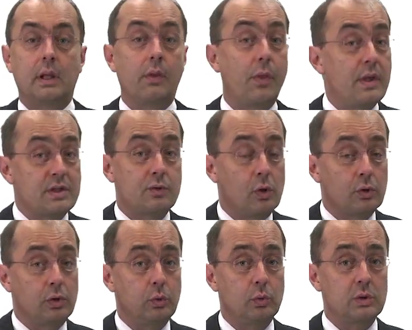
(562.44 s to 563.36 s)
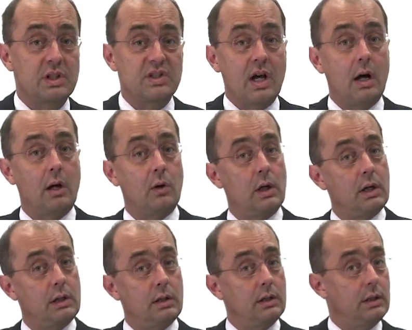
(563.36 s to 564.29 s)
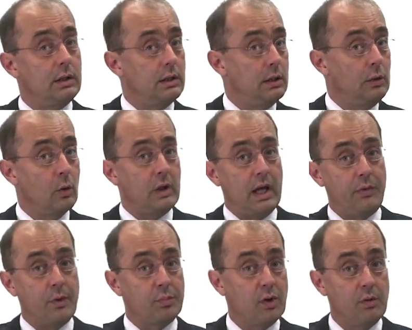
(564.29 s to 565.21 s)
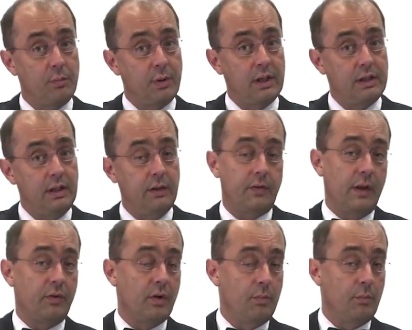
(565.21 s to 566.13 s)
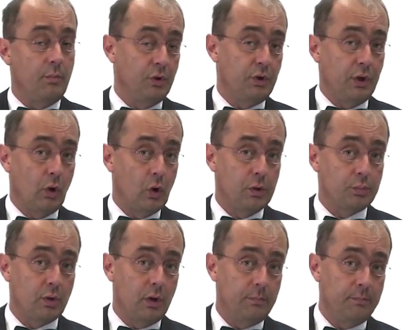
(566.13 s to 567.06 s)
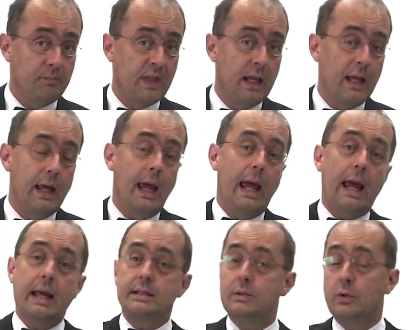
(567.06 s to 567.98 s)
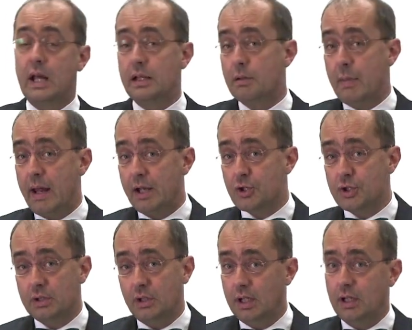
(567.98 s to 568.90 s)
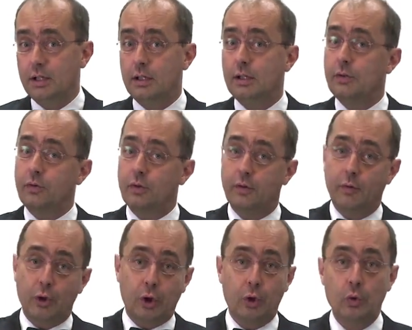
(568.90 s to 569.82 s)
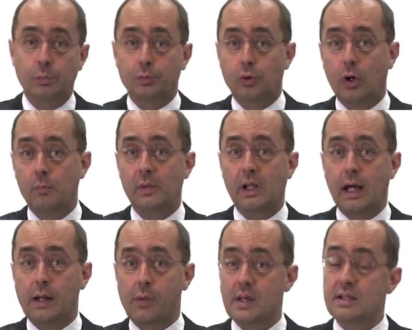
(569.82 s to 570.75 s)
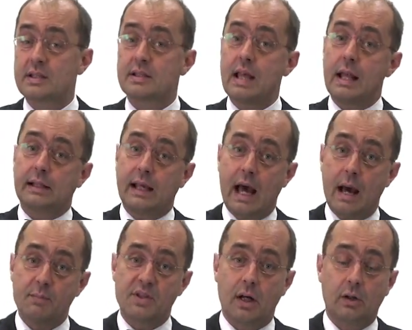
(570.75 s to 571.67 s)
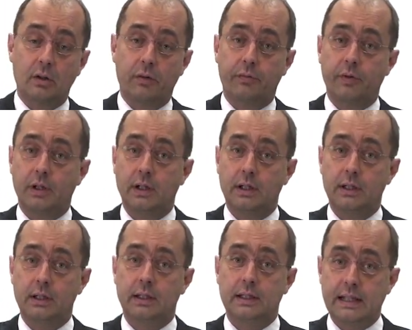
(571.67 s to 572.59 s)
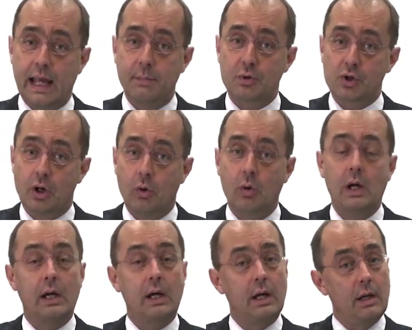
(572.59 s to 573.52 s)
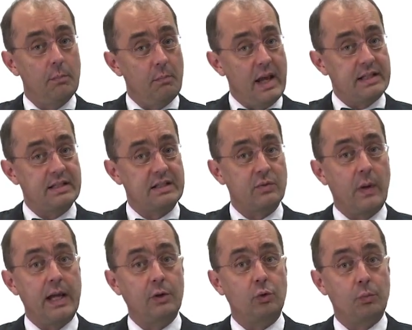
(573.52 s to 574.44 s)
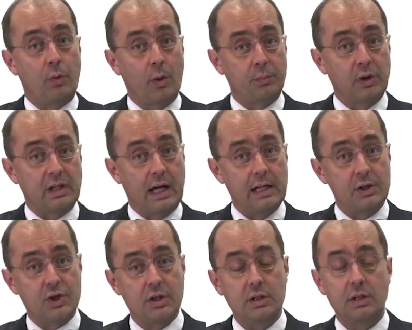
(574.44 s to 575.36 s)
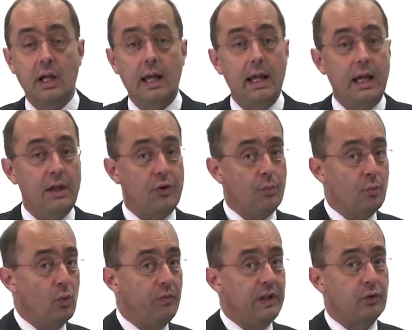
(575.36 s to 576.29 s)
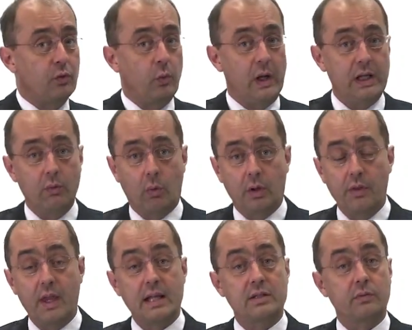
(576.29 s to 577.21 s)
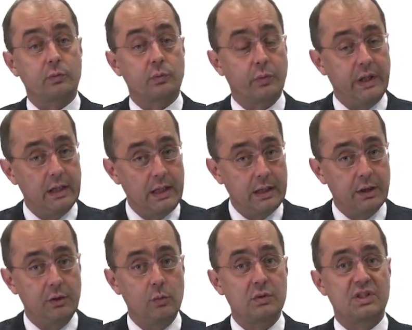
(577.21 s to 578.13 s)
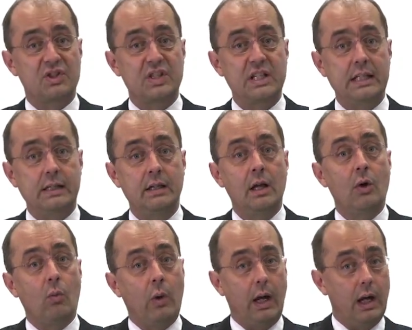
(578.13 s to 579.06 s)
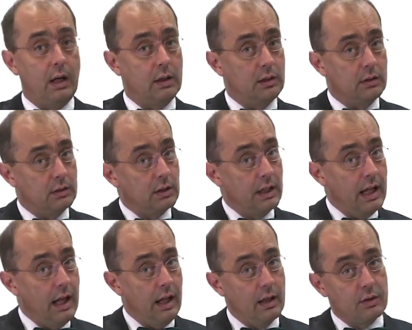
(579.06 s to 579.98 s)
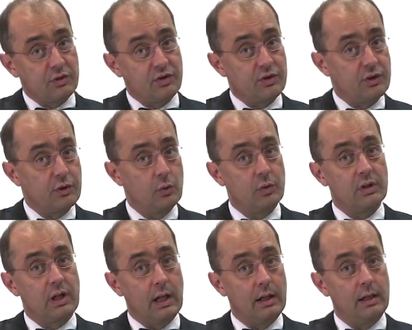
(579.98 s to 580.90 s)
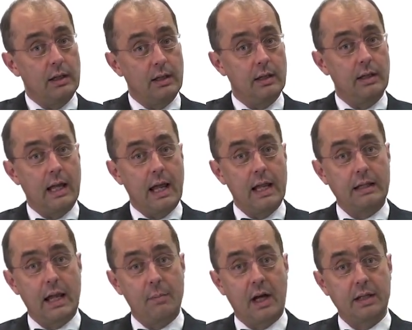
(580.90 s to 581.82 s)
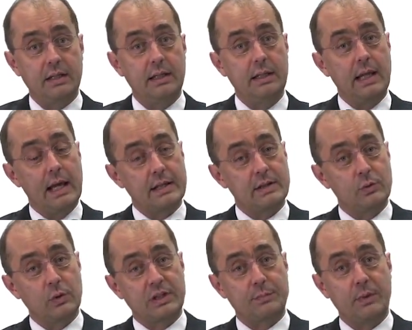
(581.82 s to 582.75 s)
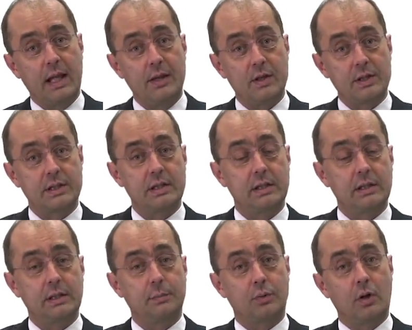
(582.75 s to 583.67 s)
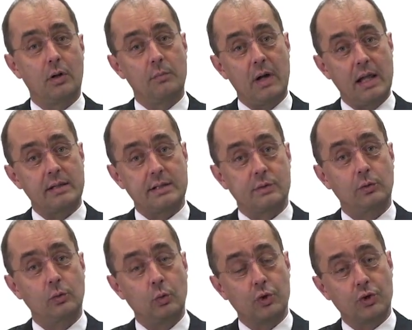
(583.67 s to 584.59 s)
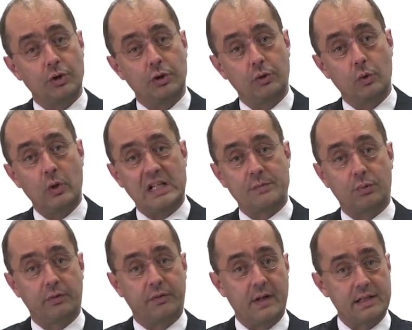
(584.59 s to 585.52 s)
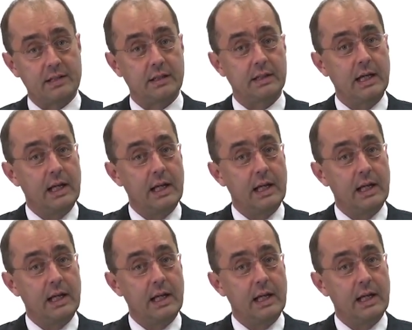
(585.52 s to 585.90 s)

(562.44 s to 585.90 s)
This concludes our look at the probabilities in the Monty Hall problem. As you can imagine, sort of a cute problem like this that comes out of a game show makes its way into popular culture. In the movie 21, there's a really cute scene where a student at MIT has to explain this problem and the solution to his professor.